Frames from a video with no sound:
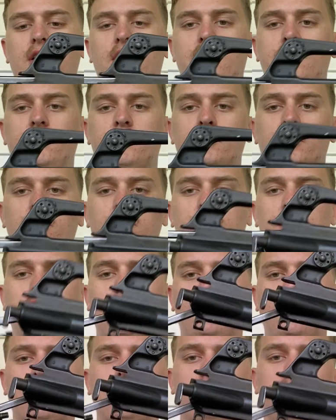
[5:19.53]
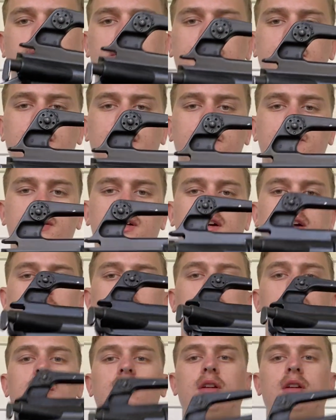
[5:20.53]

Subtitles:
and your bolt carrier group at the same time.